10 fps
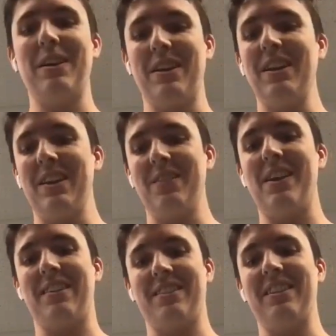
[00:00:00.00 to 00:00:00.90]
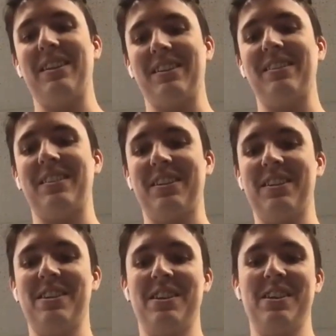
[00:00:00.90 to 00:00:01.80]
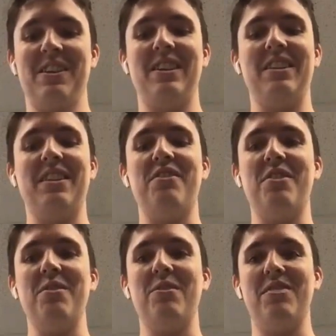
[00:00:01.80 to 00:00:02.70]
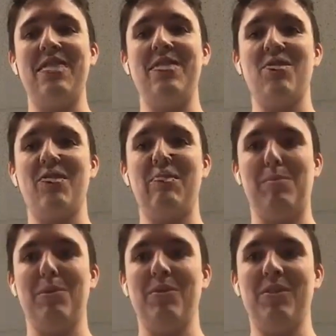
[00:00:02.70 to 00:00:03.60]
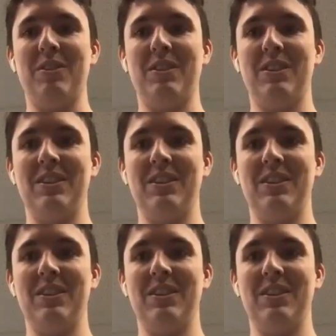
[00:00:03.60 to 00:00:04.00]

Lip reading: but yeah, it shows you the danger of the bubbles.